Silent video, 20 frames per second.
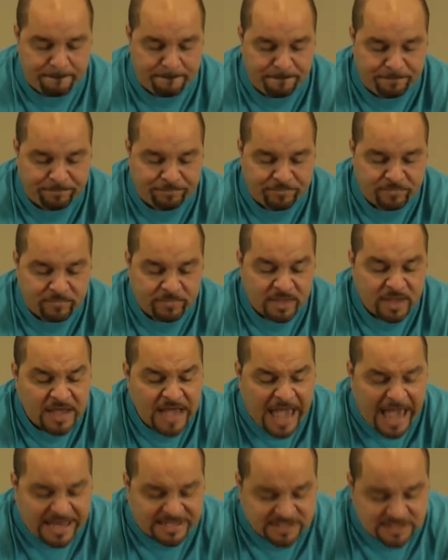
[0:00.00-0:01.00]

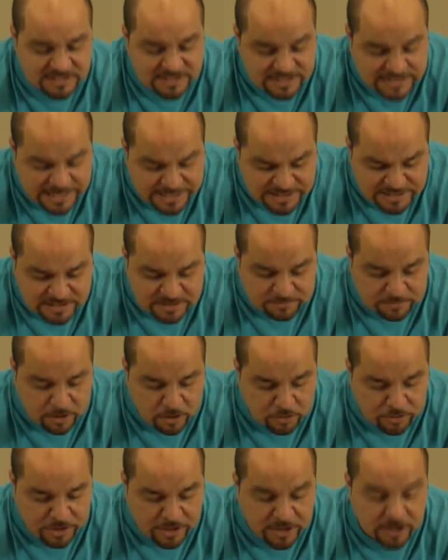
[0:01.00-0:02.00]
commanded. As a
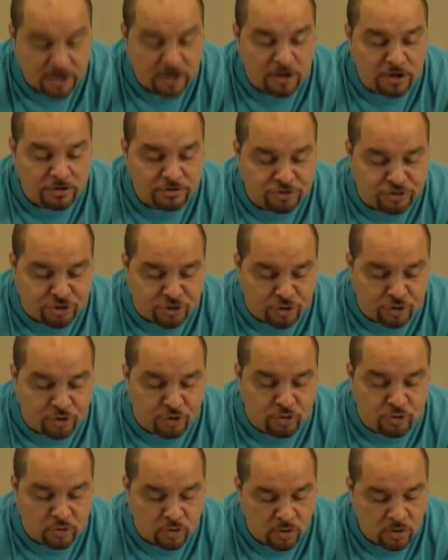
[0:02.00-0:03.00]
testimony
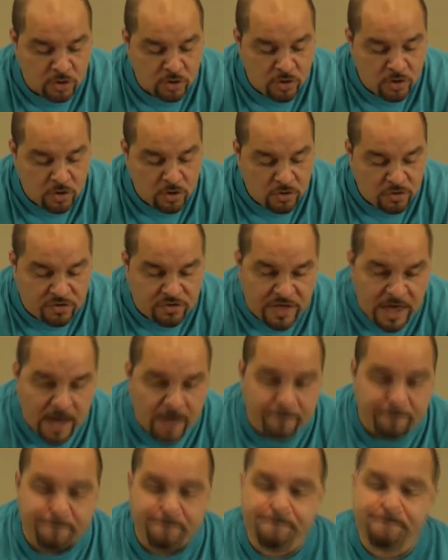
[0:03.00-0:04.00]
to
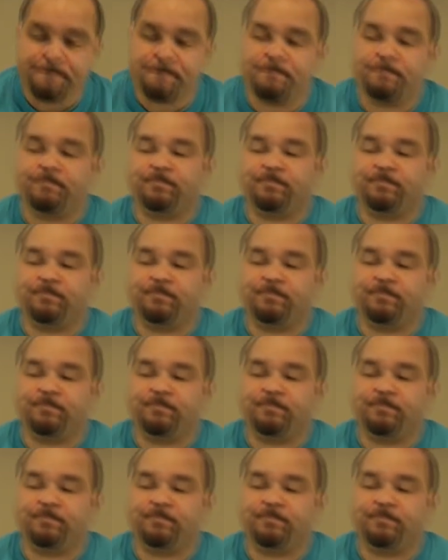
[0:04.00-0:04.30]
them.